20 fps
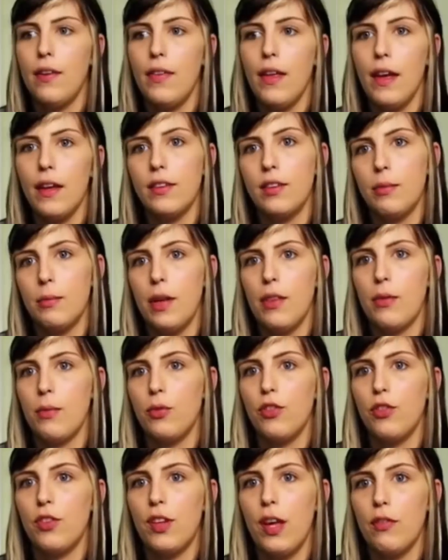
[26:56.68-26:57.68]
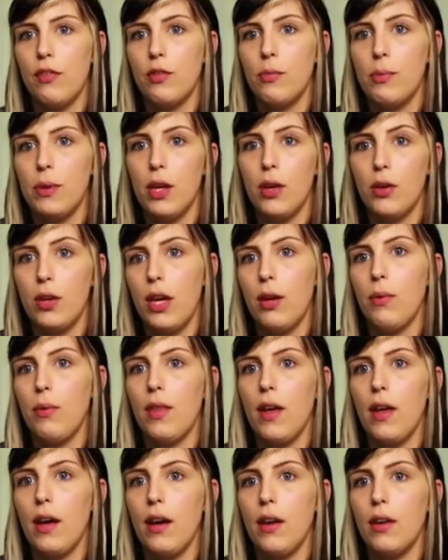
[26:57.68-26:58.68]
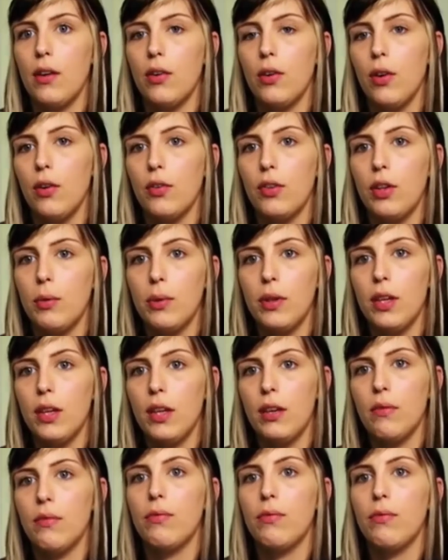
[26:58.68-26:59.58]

that Samantha would just have to be okay with that or else he would leave.